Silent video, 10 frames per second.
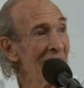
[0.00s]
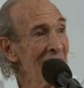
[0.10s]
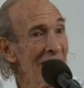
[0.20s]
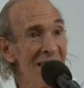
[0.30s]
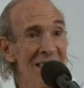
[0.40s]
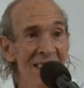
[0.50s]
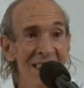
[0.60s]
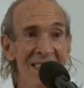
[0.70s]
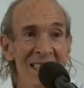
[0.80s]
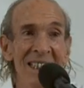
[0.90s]
the
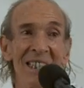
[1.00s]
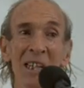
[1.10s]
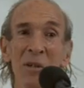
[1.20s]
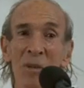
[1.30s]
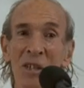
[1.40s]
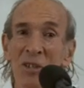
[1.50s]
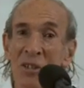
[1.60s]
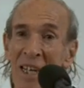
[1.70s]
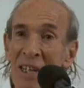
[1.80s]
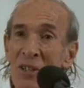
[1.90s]
season in which
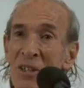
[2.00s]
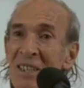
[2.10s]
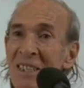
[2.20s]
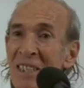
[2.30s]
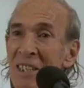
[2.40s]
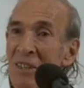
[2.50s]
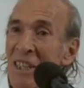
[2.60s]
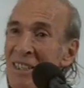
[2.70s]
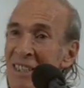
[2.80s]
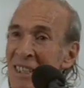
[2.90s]
nature has given
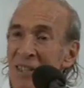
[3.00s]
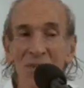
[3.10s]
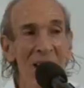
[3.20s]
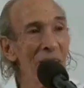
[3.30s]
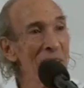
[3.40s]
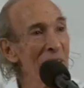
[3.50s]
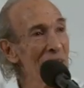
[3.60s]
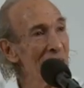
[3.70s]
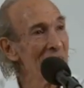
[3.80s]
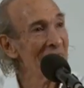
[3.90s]
us these
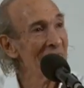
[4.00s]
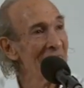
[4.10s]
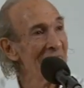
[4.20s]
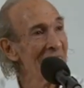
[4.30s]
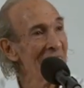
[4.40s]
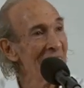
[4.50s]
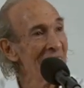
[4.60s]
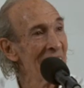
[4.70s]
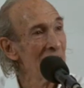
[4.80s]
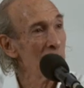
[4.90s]
flowers
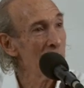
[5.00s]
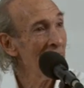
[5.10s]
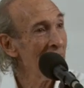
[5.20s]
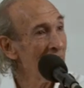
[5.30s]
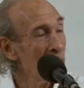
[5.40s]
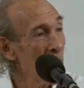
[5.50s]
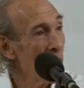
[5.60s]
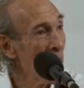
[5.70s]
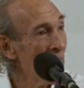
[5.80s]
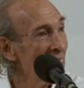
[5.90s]
to
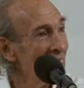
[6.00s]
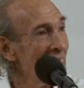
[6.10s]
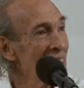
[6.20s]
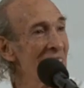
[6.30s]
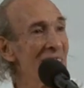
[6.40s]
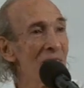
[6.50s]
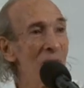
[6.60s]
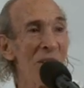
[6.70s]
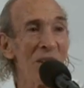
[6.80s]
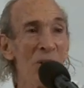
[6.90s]
awaken us
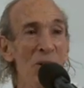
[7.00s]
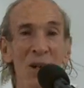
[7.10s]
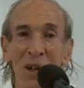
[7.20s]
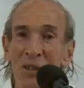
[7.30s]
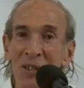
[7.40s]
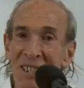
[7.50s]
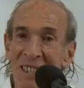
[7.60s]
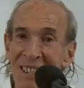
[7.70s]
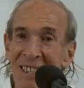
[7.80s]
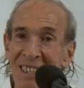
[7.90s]
to a new
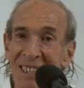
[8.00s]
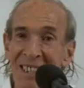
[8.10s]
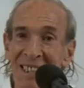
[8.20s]
consciousness,